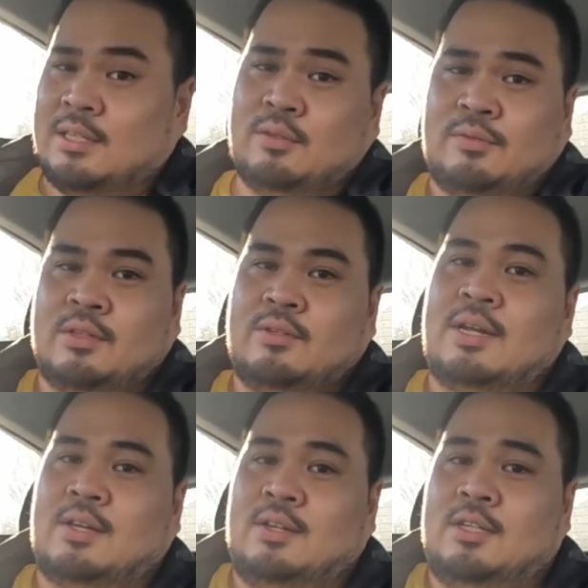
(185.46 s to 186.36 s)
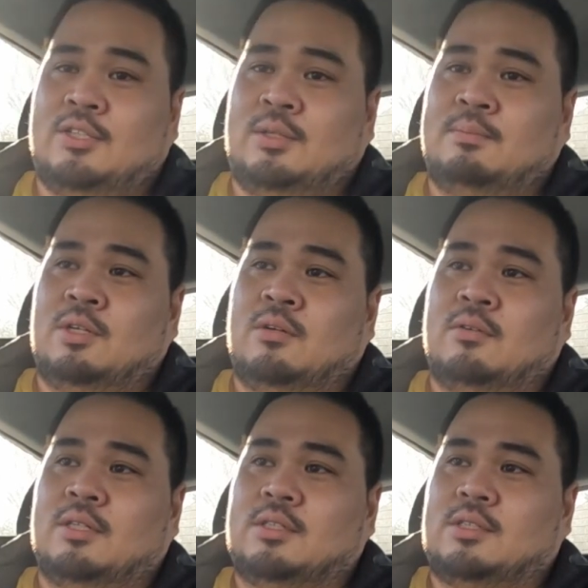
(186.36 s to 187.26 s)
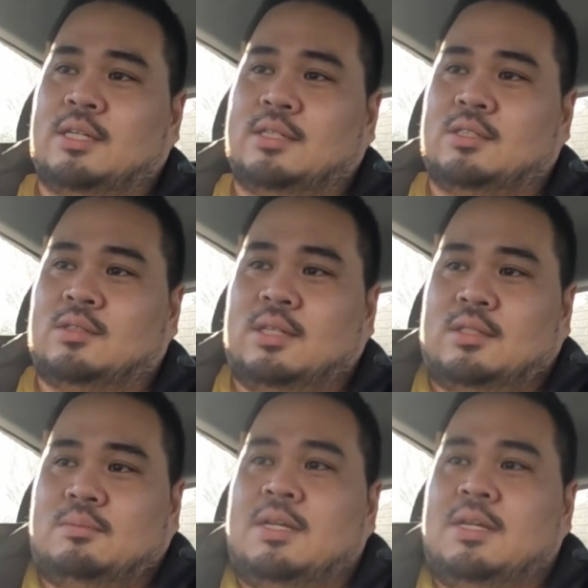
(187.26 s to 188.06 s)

yeah so for the regular gym goers let's let's